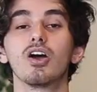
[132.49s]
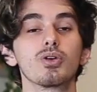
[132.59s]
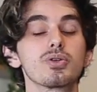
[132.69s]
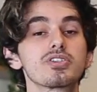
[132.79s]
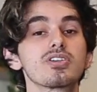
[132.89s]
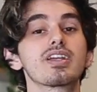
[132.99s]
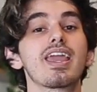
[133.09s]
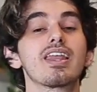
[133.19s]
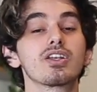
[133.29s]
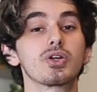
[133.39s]
A roaster
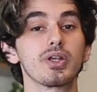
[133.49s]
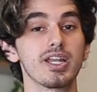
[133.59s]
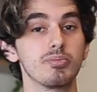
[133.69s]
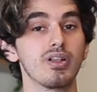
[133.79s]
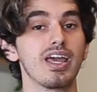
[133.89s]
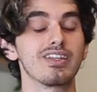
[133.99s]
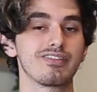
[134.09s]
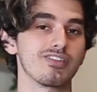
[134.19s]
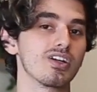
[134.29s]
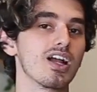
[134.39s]
can create a
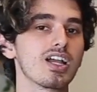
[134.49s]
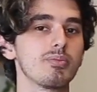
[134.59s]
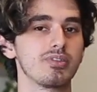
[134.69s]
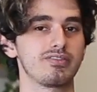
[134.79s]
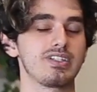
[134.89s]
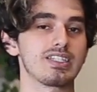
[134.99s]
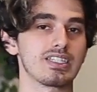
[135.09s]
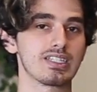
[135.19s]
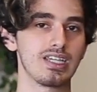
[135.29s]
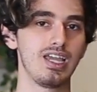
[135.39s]
blend for a couple of
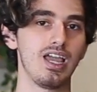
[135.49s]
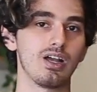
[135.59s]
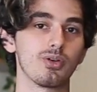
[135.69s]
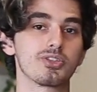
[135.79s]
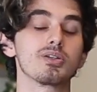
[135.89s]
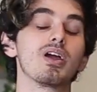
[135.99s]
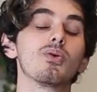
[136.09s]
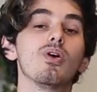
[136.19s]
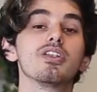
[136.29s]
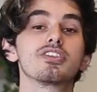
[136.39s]
reasons. A roaster
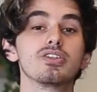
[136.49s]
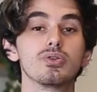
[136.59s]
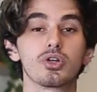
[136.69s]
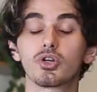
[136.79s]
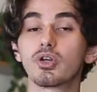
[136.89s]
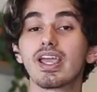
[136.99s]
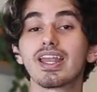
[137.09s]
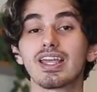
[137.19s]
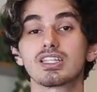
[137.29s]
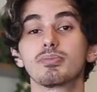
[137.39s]
might want to
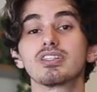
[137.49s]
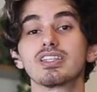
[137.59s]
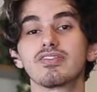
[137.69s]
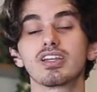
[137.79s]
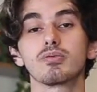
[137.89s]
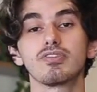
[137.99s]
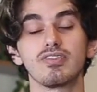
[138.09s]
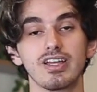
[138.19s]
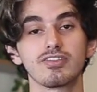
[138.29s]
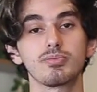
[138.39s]
create a specific
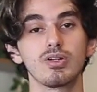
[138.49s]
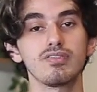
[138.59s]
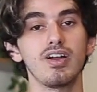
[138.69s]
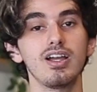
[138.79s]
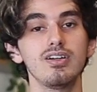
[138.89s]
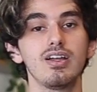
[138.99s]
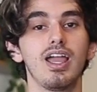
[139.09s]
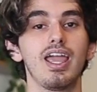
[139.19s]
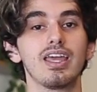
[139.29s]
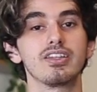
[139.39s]
flavor profile,
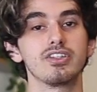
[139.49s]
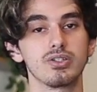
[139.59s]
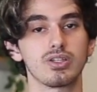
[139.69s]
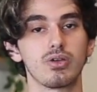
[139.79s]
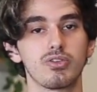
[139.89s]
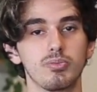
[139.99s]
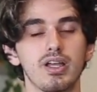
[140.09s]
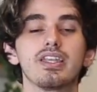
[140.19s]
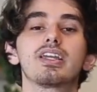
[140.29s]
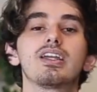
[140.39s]
and to do so through
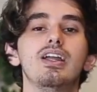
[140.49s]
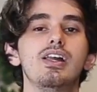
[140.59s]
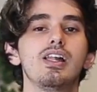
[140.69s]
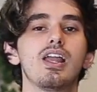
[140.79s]
blending.